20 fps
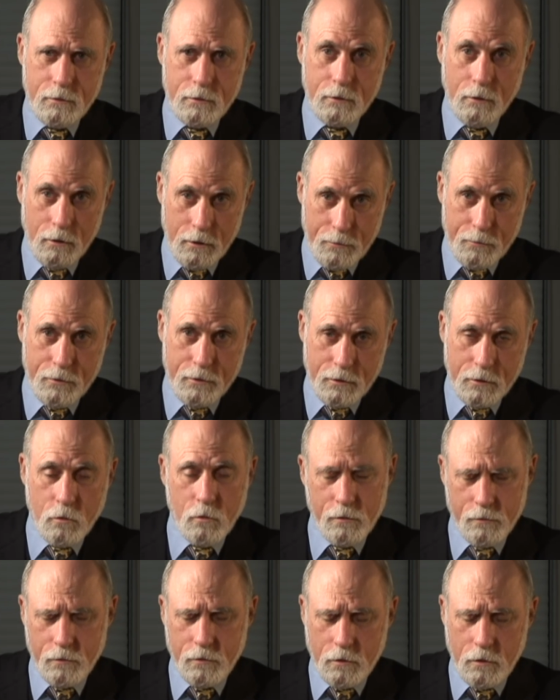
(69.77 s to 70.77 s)
DARPA,
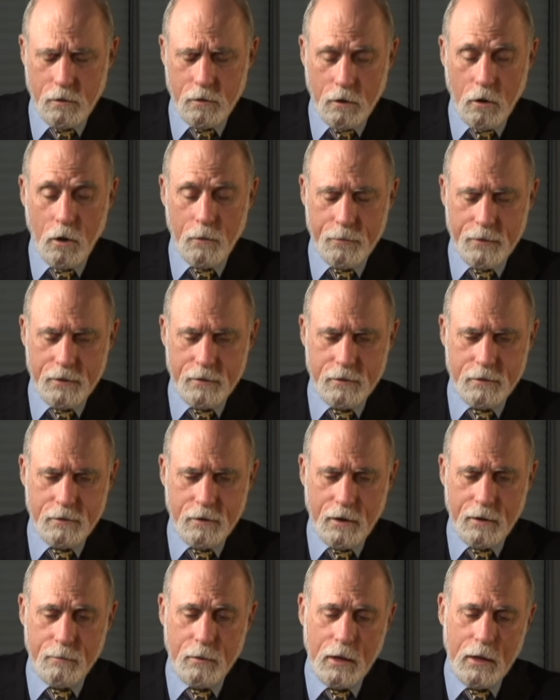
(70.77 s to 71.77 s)
or called ARPA at the
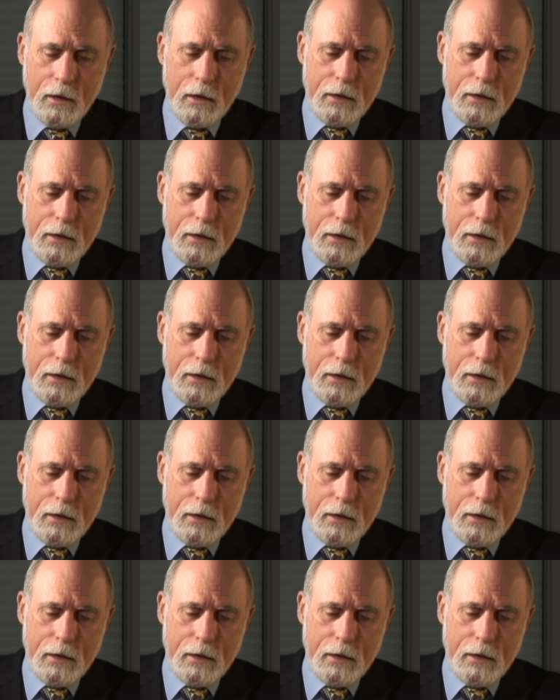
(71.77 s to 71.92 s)
time,